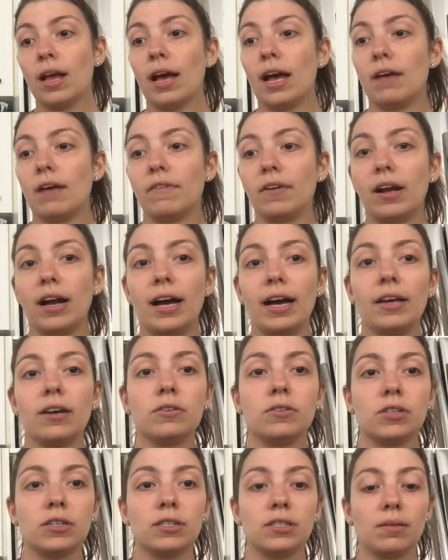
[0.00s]

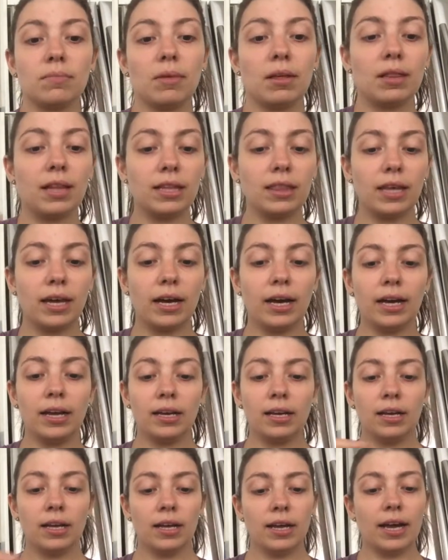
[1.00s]
avocados or something like that
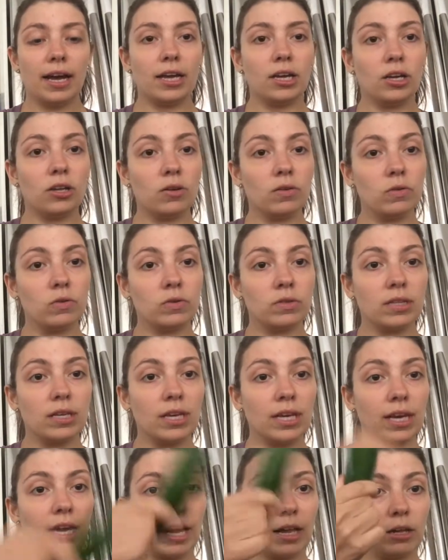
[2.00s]
and use
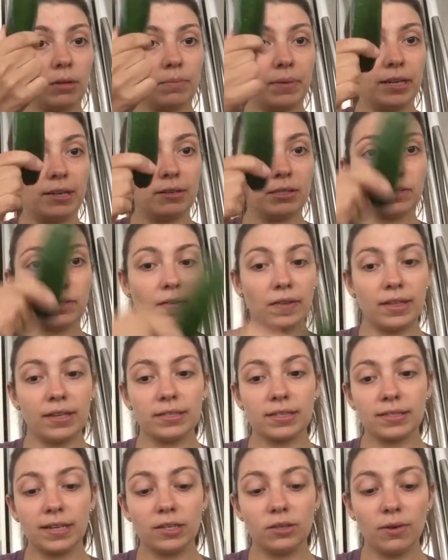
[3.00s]
the jalapenos for this,
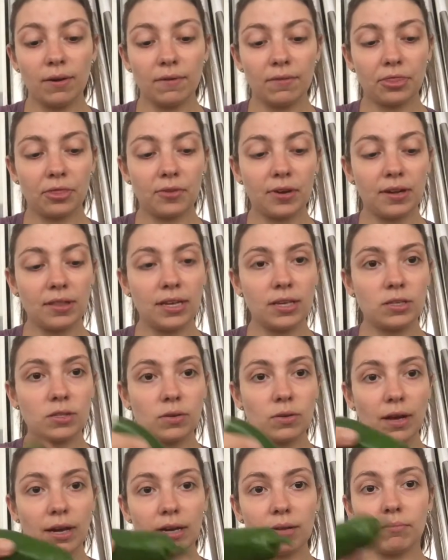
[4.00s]
because I do have 3 of these,
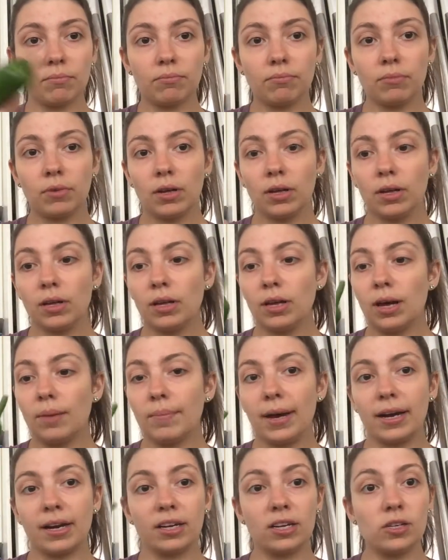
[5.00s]
so I'm
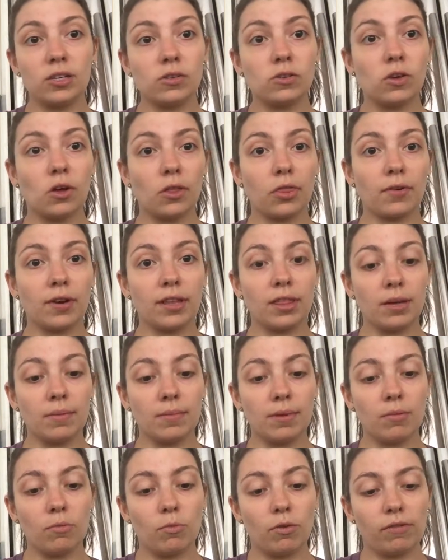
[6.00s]
not going to use all 3 of them
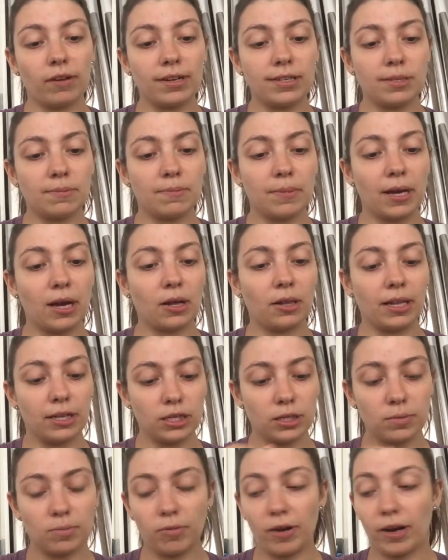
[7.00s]
in one recipe. I'll like
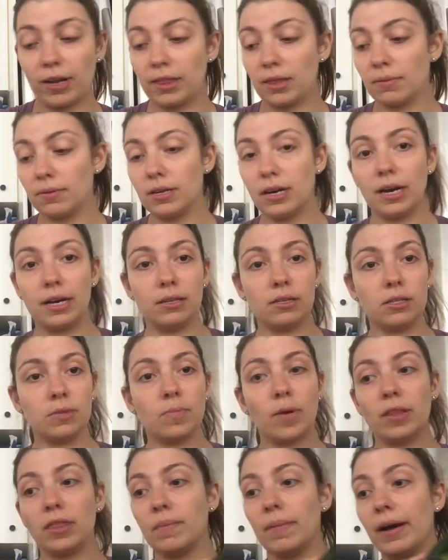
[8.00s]
spread
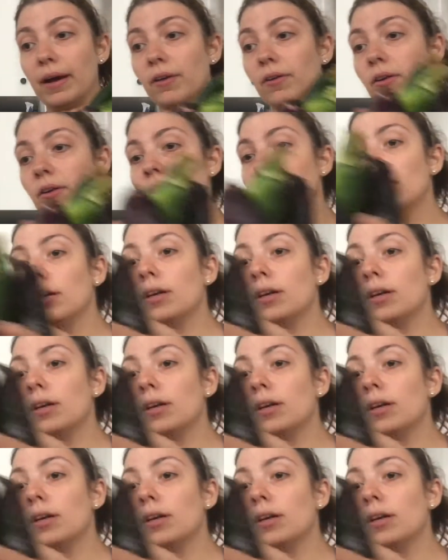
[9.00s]
them out.